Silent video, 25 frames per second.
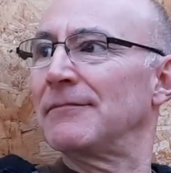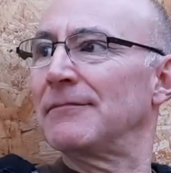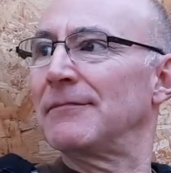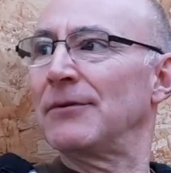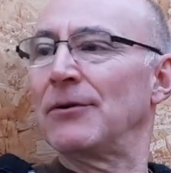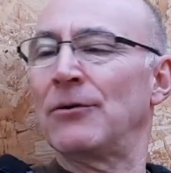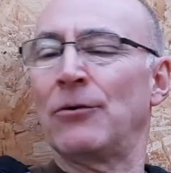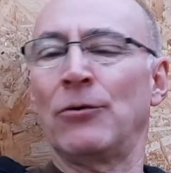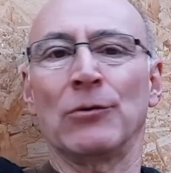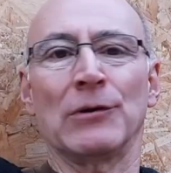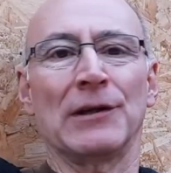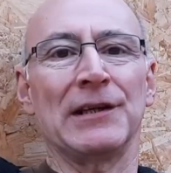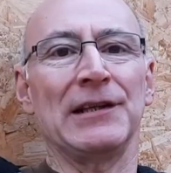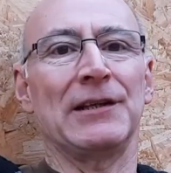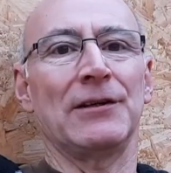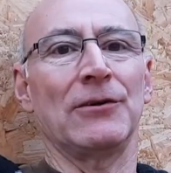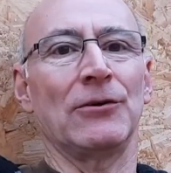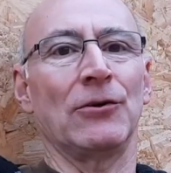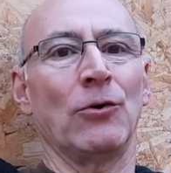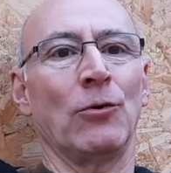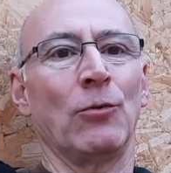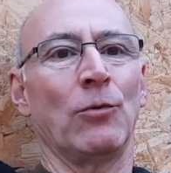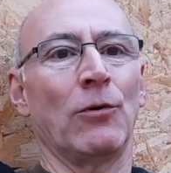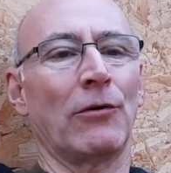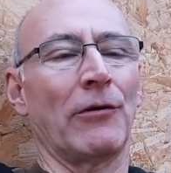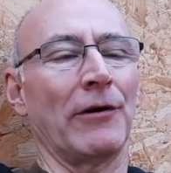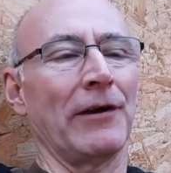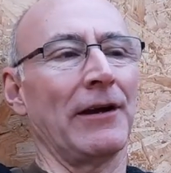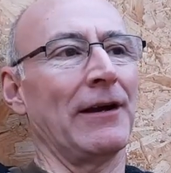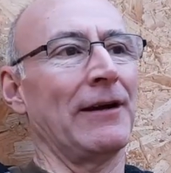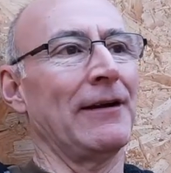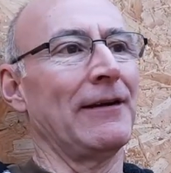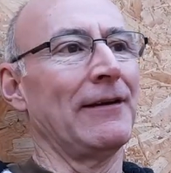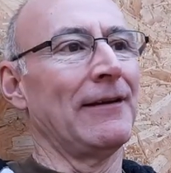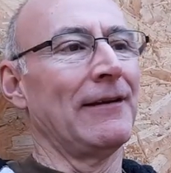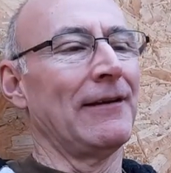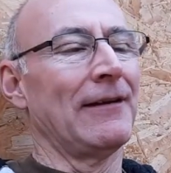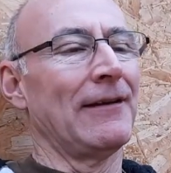all eco
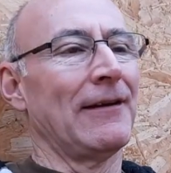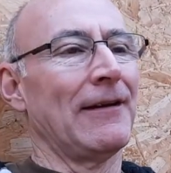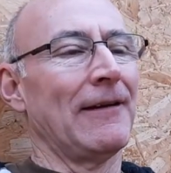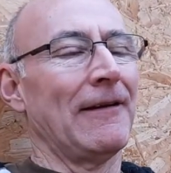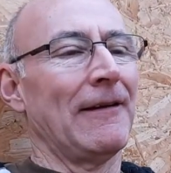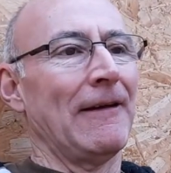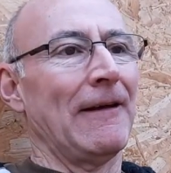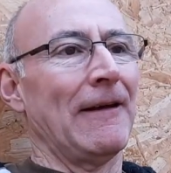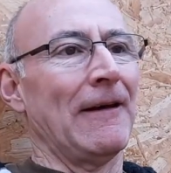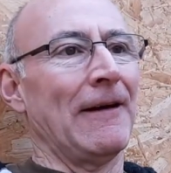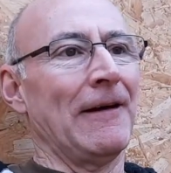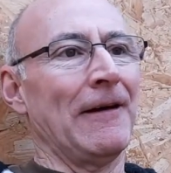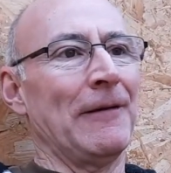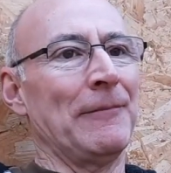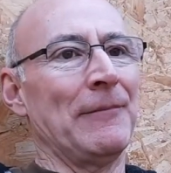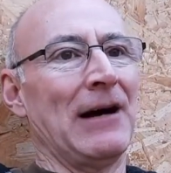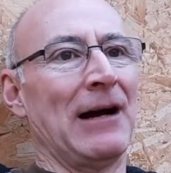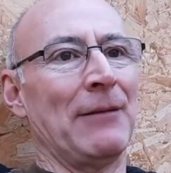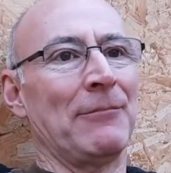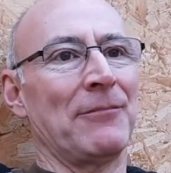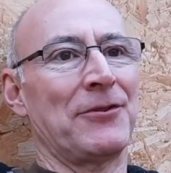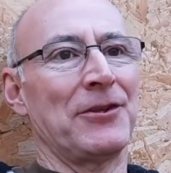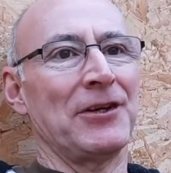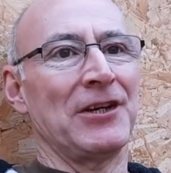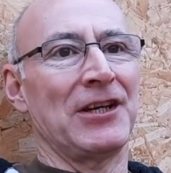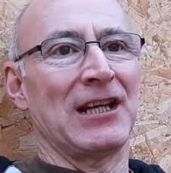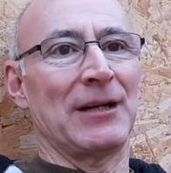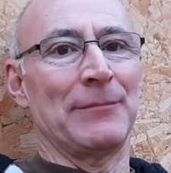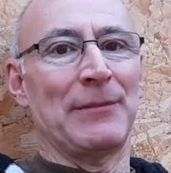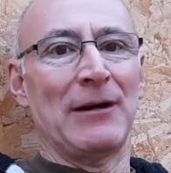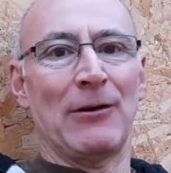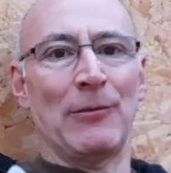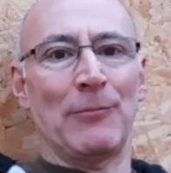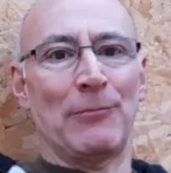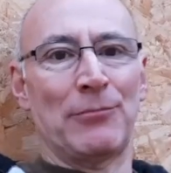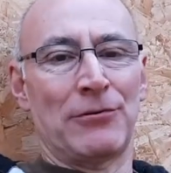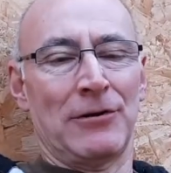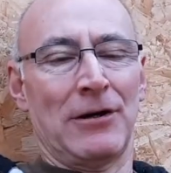warrior. I'm thinking
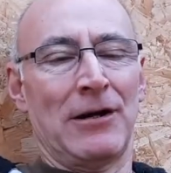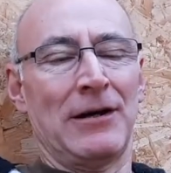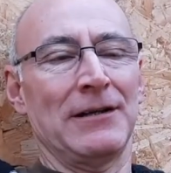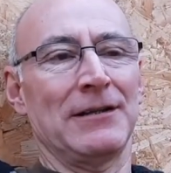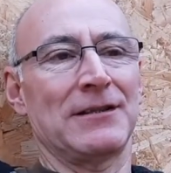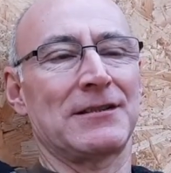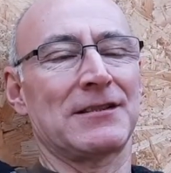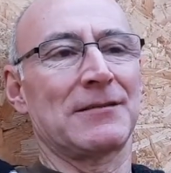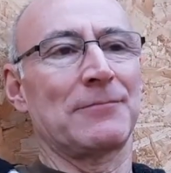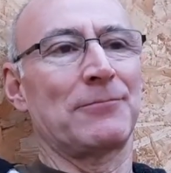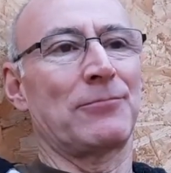about price.